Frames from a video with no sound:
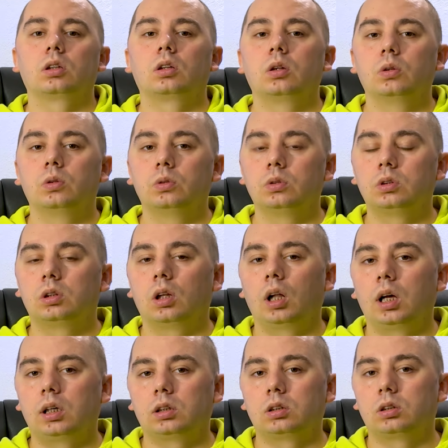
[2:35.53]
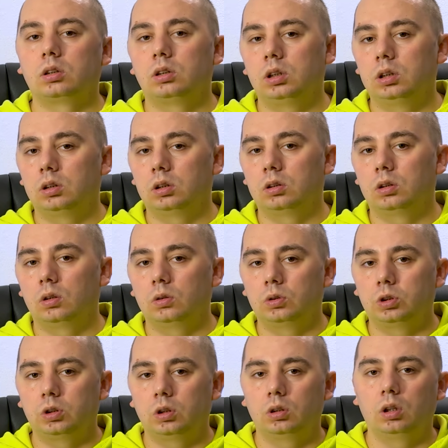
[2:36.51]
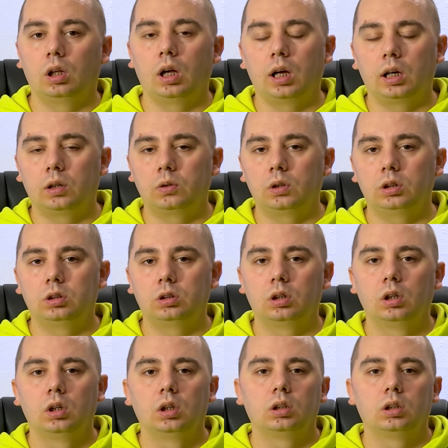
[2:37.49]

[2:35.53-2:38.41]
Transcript: clues like screen resolution, language,